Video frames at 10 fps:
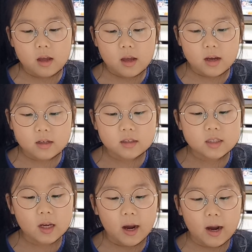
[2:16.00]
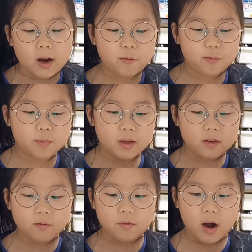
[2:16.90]
eggs have
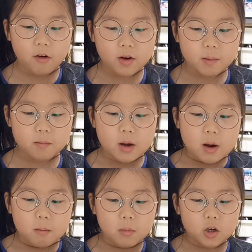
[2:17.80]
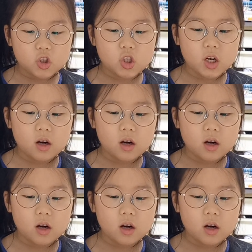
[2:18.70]
been very much